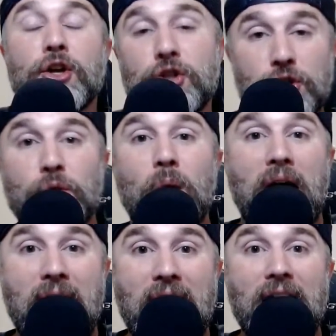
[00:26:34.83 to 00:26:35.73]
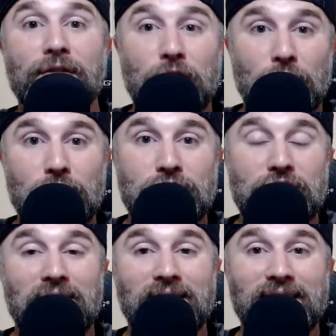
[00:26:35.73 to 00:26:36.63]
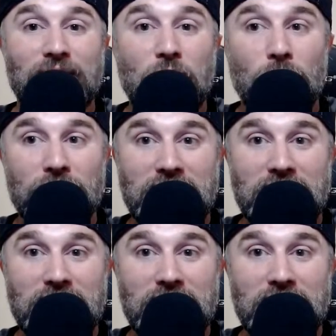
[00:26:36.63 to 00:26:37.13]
you have Curt Schilling,